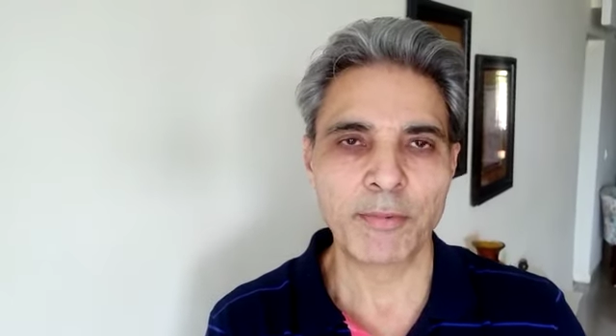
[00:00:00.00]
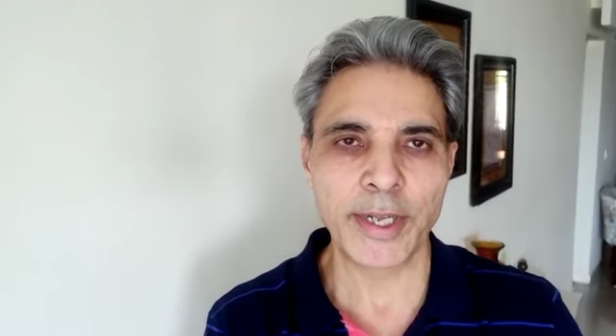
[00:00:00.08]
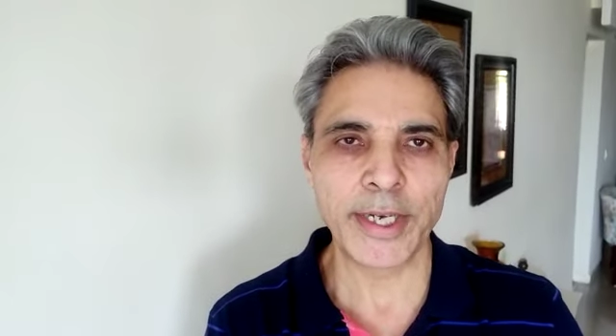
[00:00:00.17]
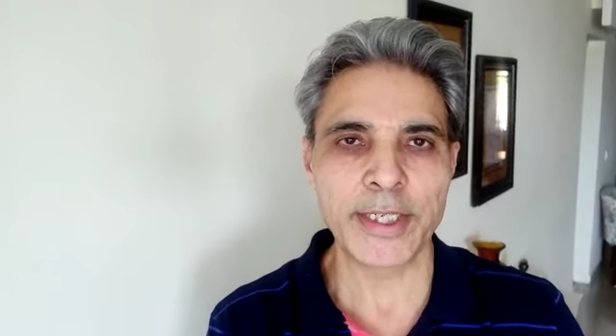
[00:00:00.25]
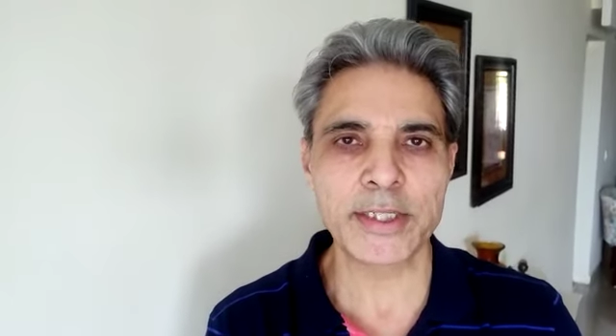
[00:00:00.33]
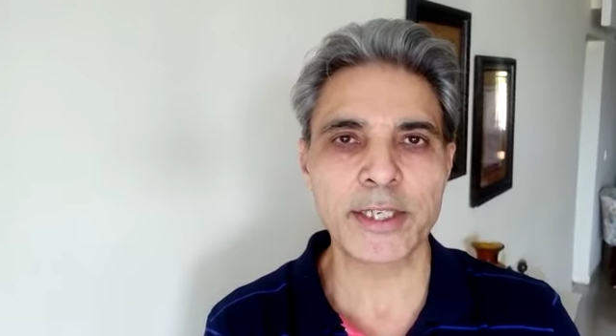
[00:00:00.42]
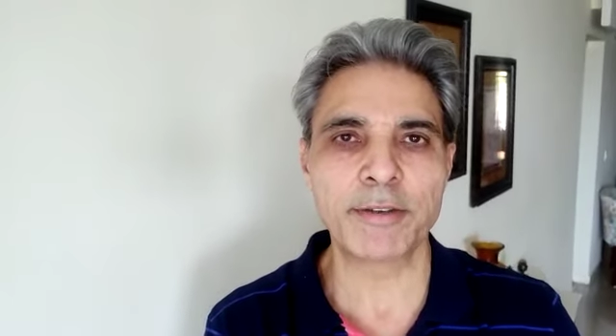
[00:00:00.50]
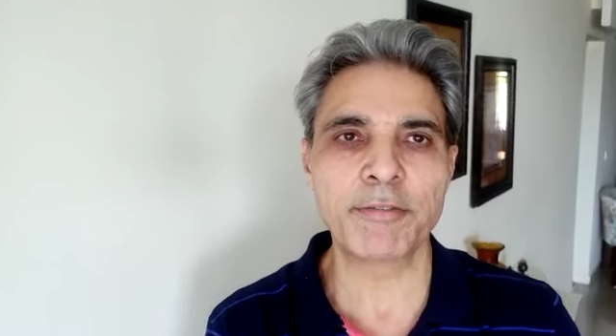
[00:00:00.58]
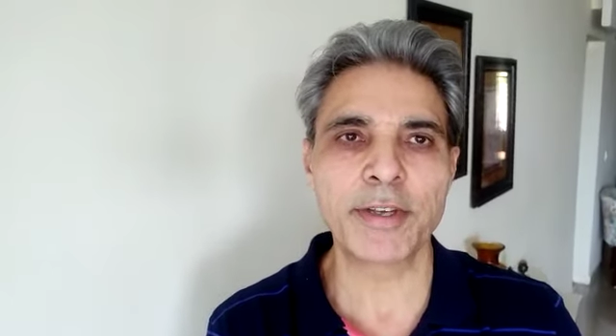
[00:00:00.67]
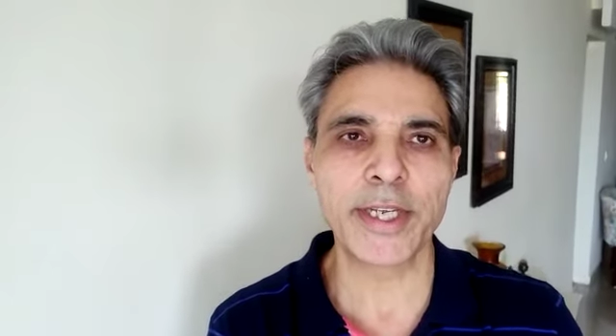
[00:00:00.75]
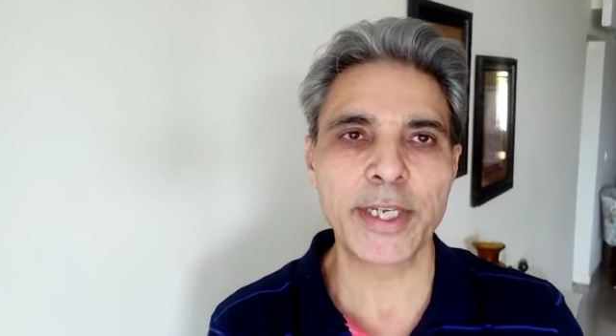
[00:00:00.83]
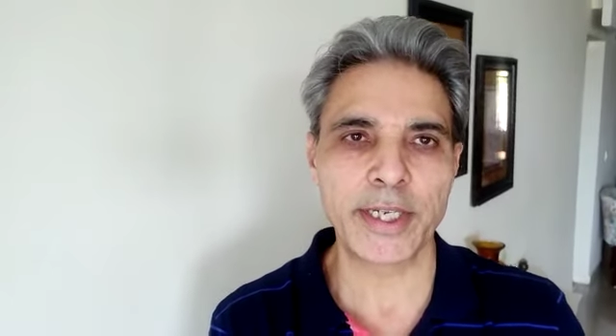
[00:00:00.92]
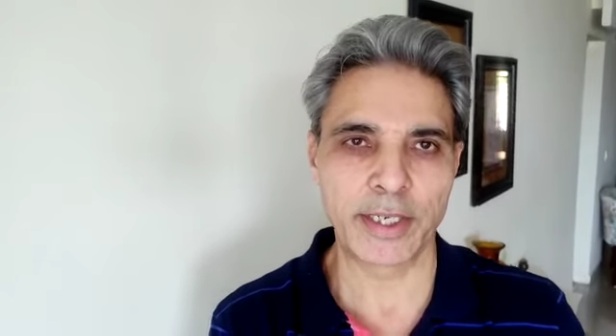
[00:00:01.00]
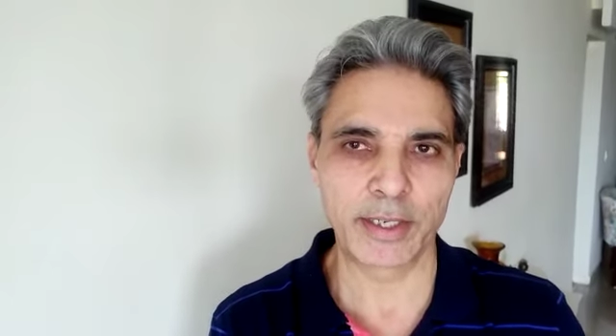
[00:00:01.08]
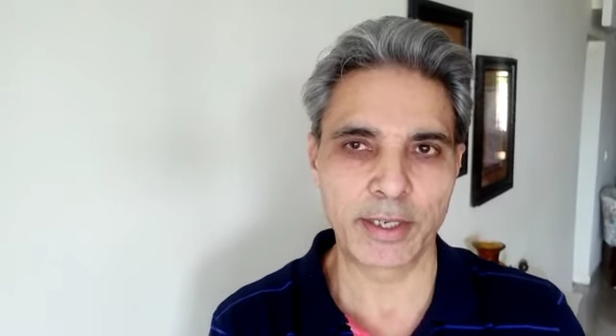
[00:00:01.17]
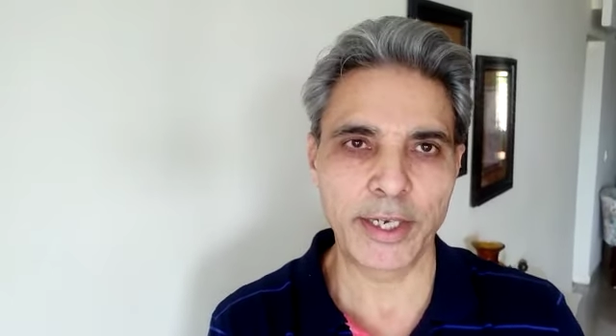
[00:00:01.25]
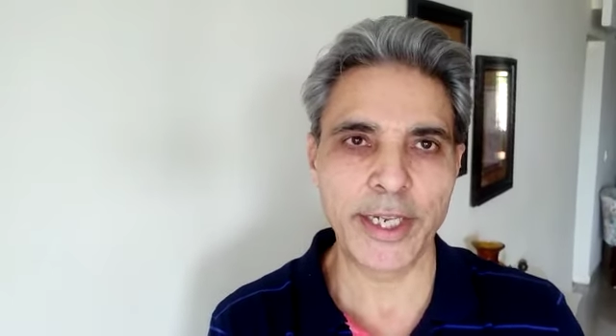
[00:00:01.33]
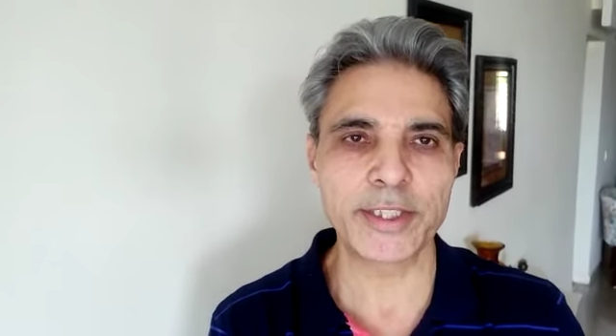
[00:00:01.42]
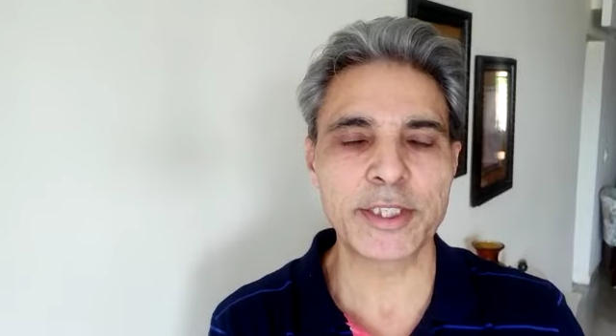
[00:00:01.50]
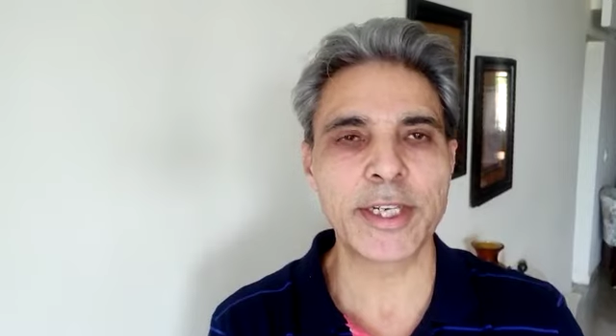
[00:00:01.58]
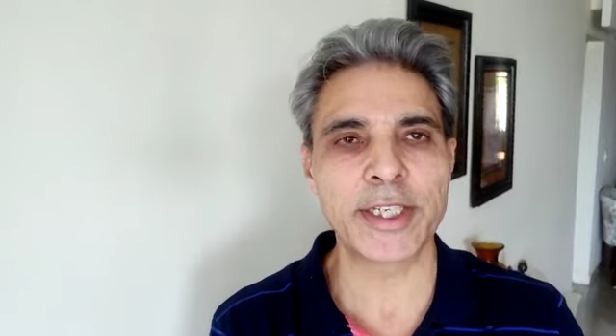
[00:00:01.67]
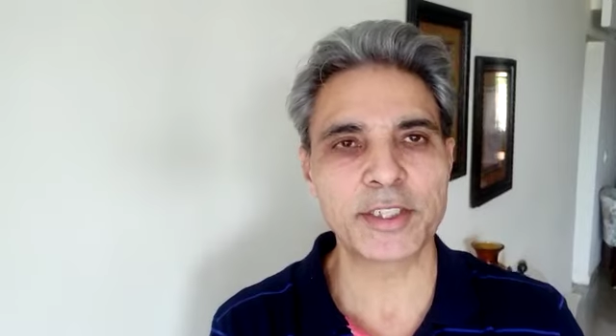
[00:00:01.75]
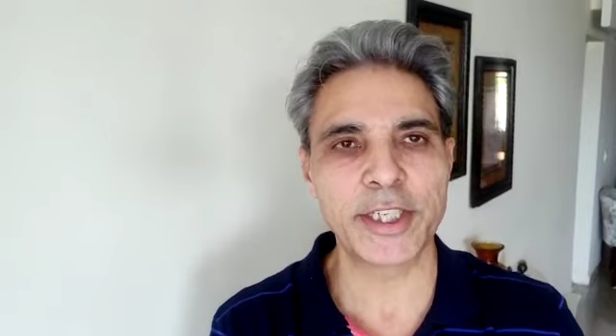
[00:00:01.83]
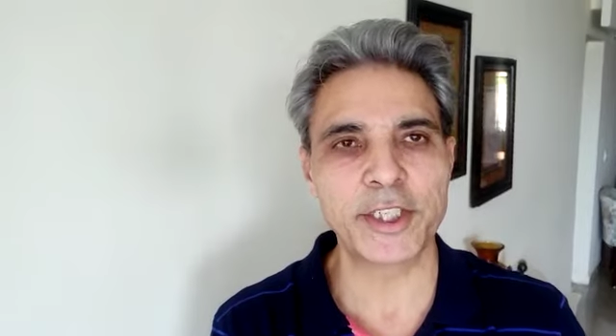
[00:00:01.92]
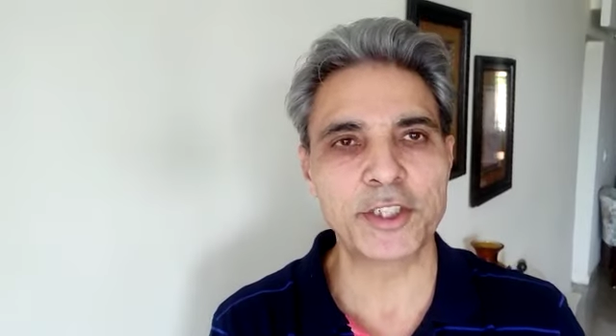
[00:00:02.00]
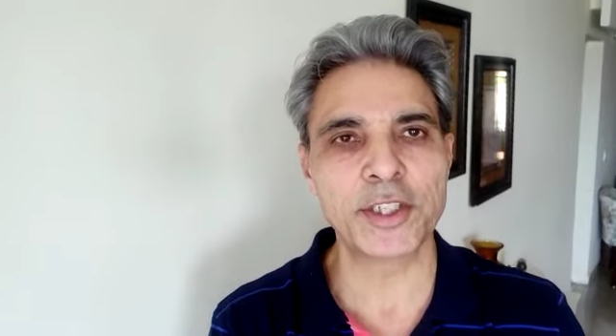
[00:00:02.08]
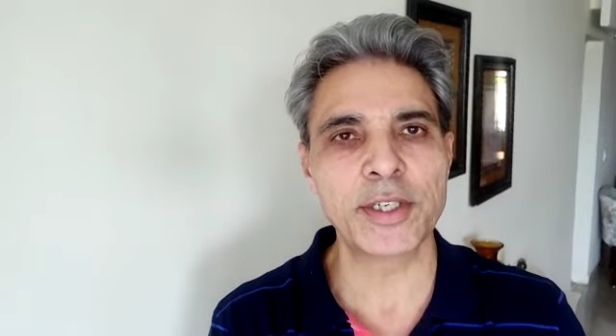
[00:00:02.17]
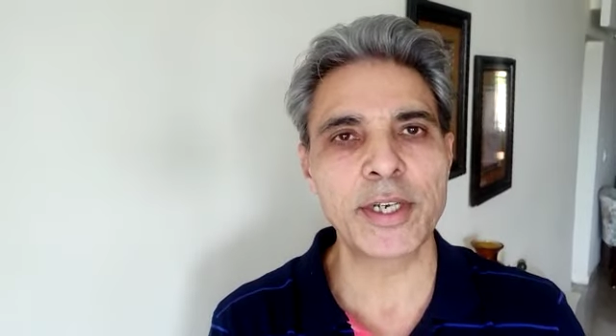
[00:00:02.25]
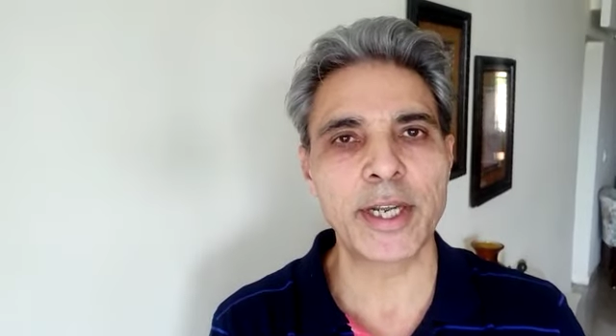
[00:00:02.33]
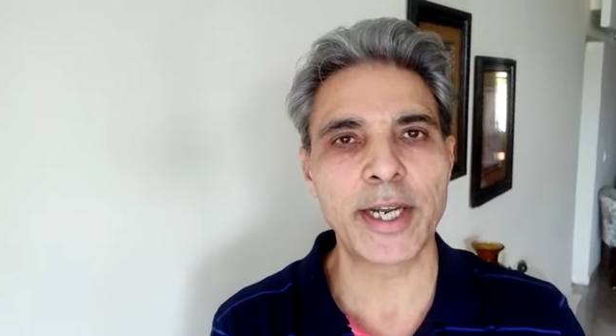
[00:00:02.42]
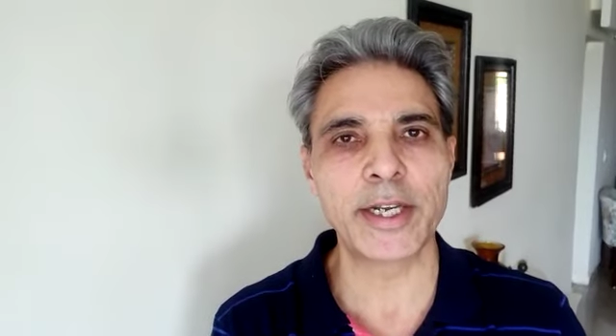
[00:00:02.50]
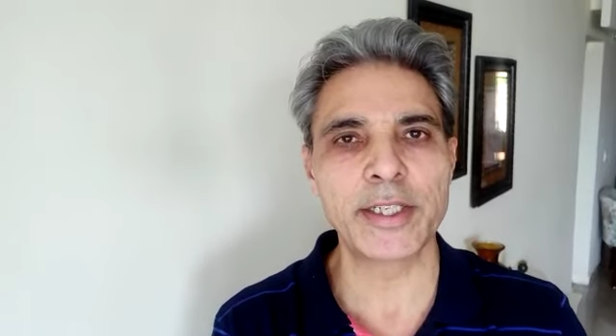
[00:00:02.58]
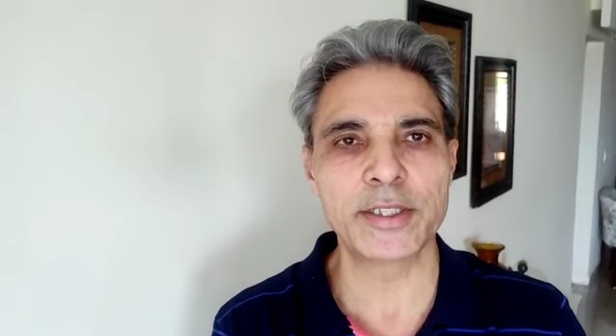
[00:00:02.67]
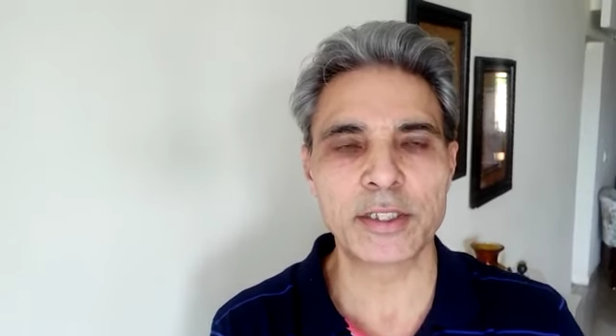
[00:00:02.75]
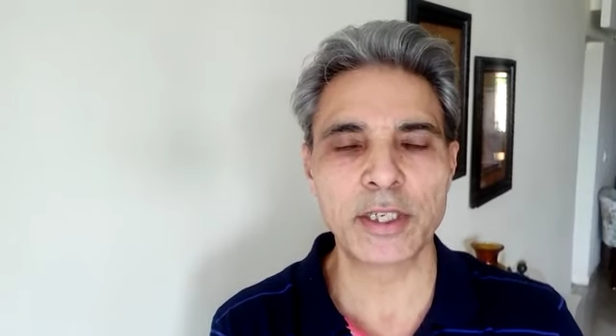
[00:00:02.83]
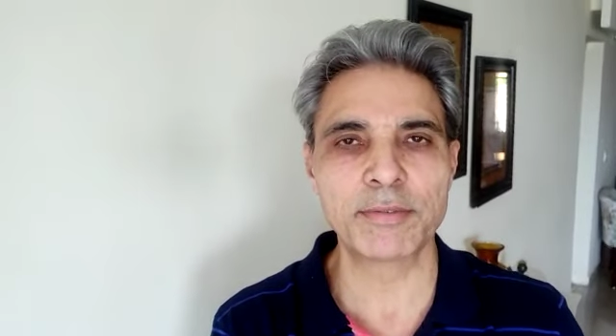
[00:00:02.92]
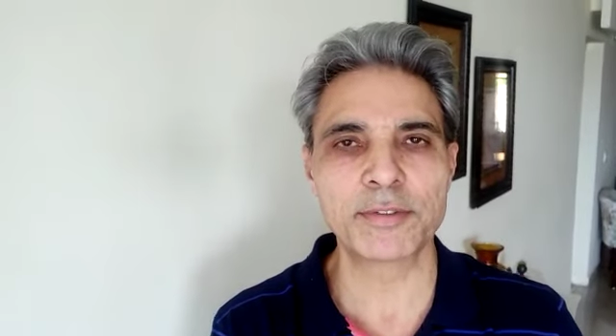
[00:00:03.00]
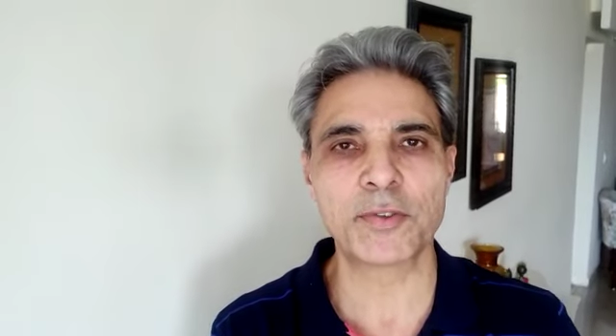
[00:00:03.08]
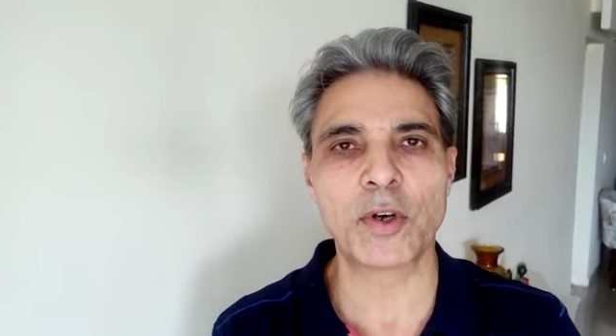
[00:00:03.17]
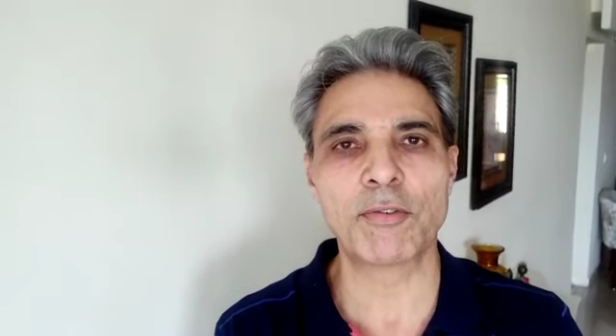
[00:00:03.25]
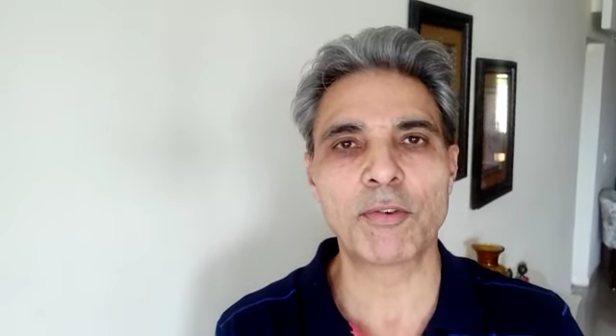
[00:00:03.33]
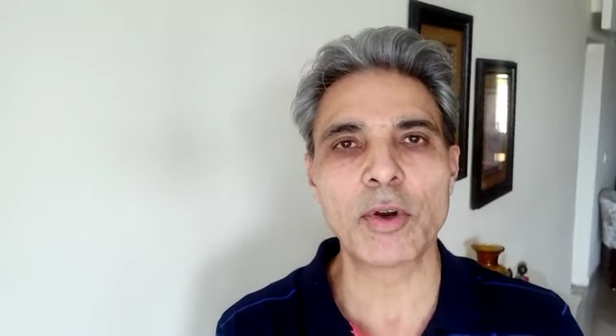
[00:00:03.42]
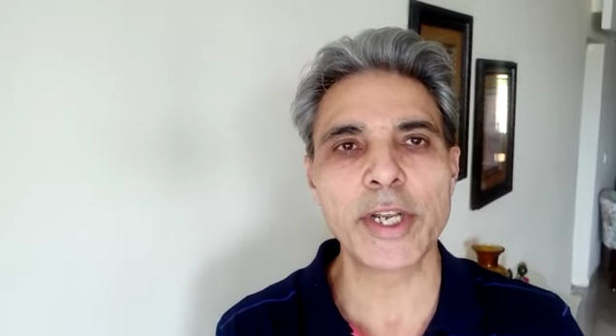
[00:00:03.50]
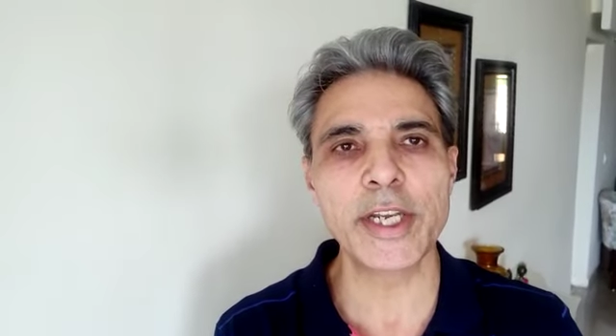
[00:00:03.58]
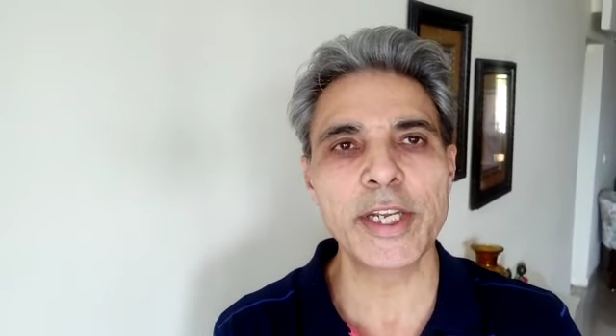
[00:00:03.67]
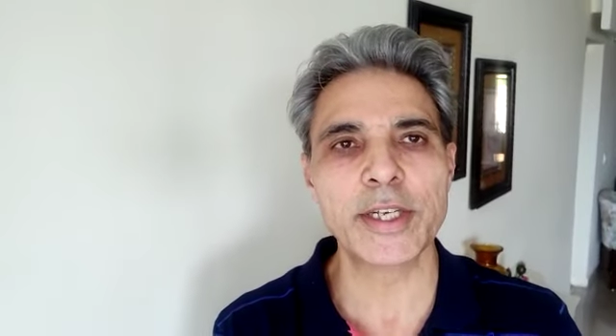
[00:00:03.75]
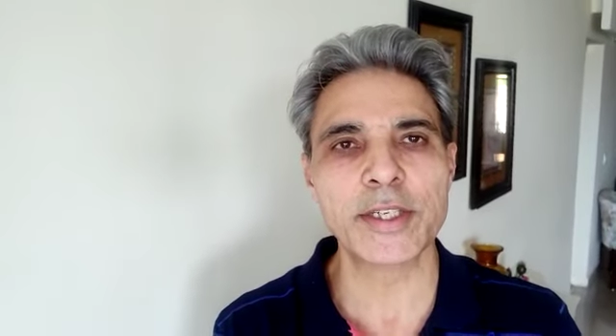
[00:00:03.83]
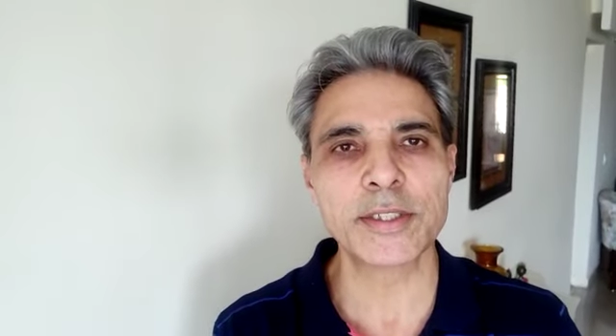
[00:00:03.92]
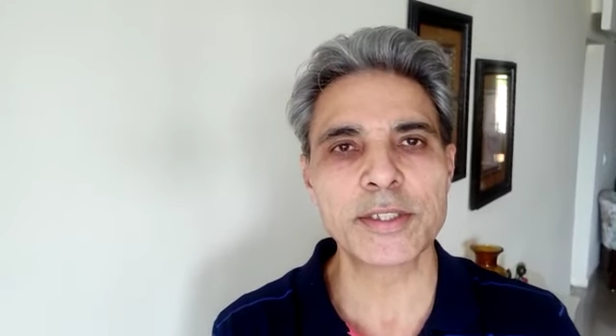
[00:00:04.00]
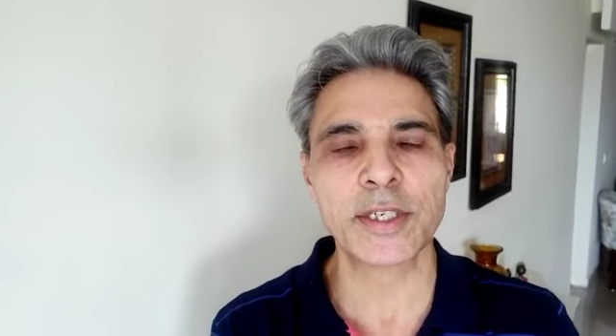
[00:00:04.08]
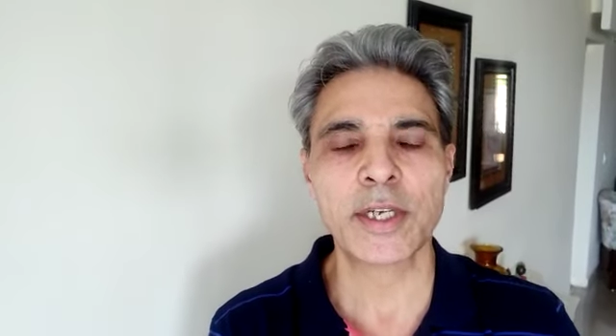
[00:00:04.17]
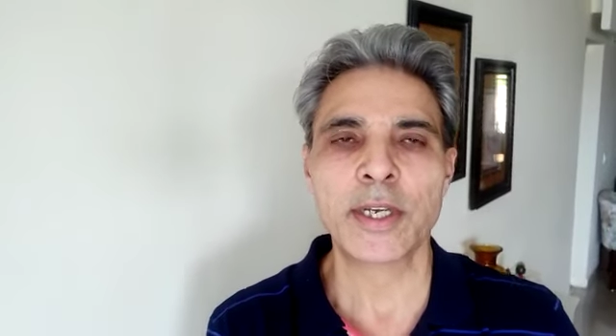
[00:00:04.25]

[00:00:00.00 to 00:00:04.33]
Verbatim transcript: Whereas if he takes an extension and he serves for 14 years,